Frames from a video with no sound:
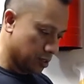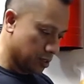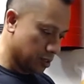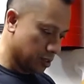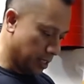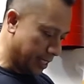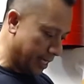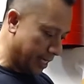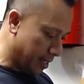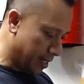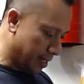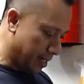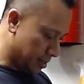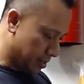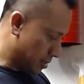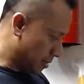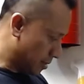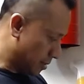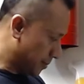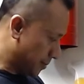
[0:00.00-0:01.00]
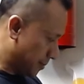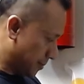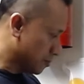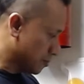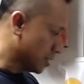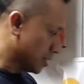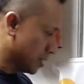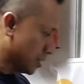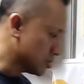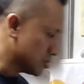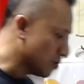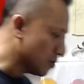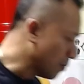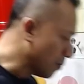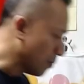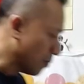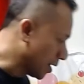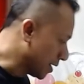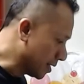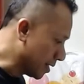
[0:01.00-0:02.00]
again, I mean, what else do I
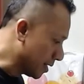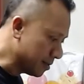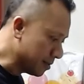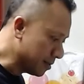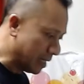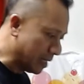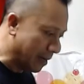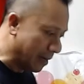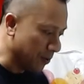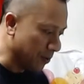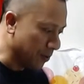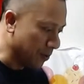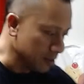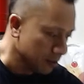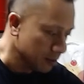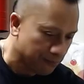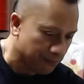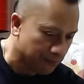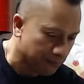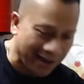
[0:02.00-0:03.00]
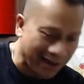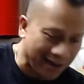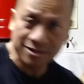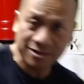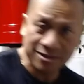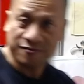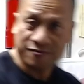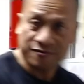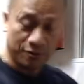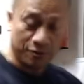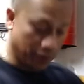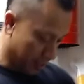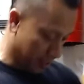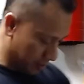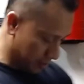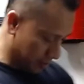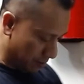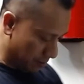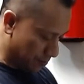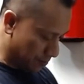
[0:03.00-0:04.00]
want in it? I put a little broccoli if I want, you
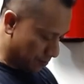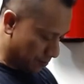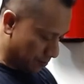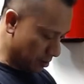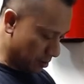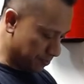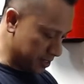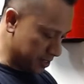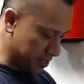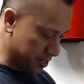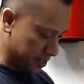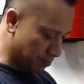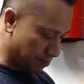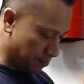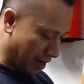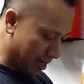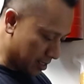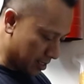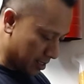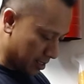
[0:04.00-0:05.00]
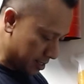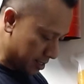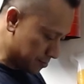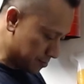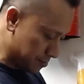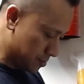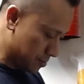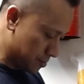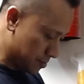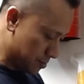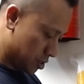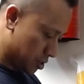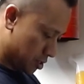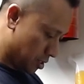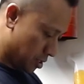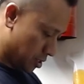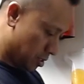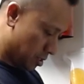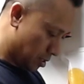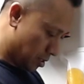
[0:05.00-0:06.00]
know, put a little piece of broccoli.
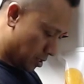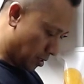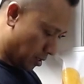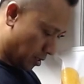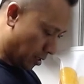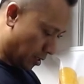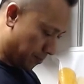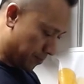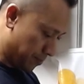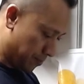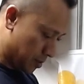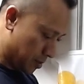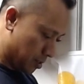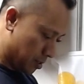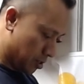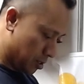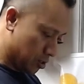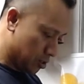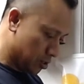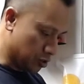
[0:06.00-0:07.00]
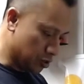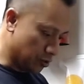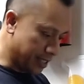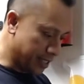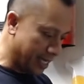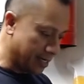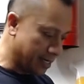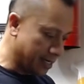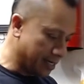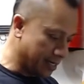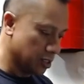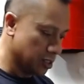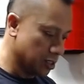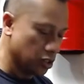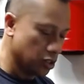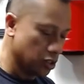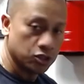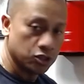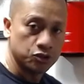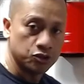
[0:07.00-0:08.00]
Um, so then
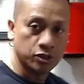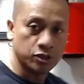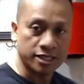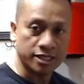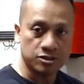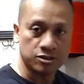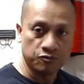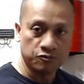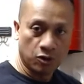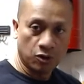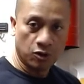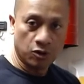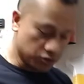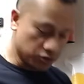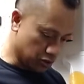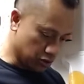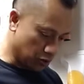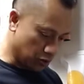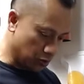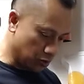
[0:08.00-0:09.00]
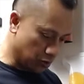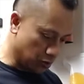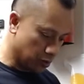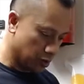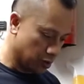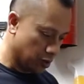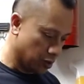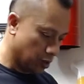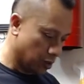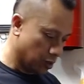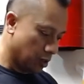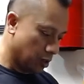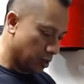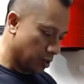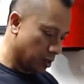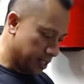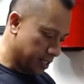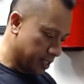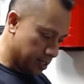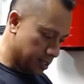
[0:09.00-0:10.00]
you got the roll, so
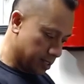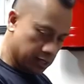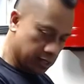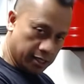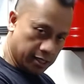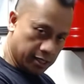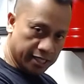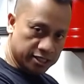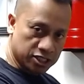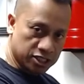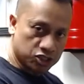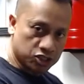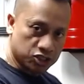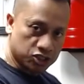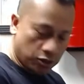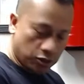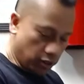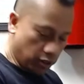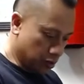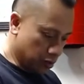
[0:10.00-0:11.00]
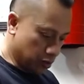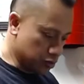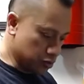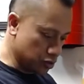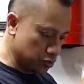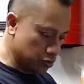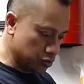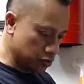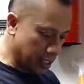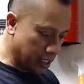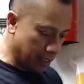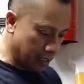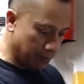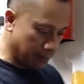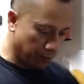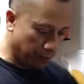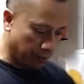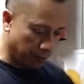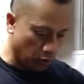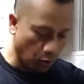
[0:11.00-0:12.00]
it's a circle. So you got
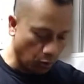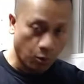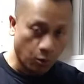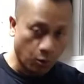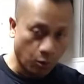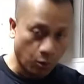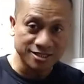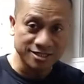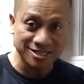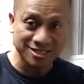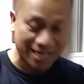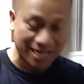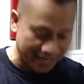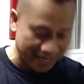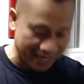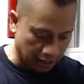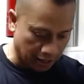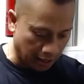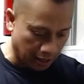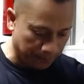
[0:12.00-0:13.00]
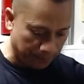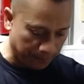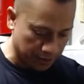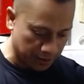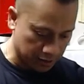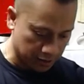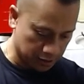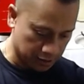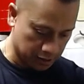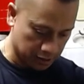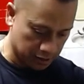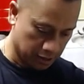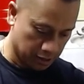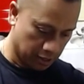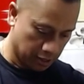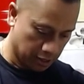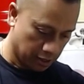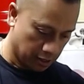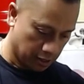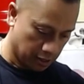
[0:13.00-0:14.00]
to pull one side up
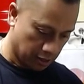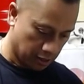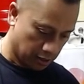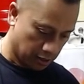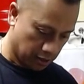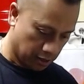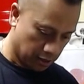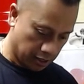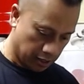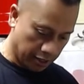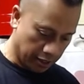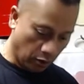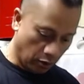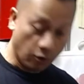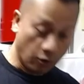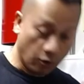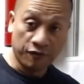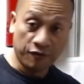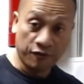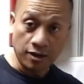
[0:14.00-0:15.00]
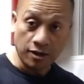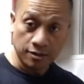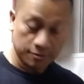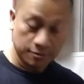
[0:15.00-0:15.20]
and over,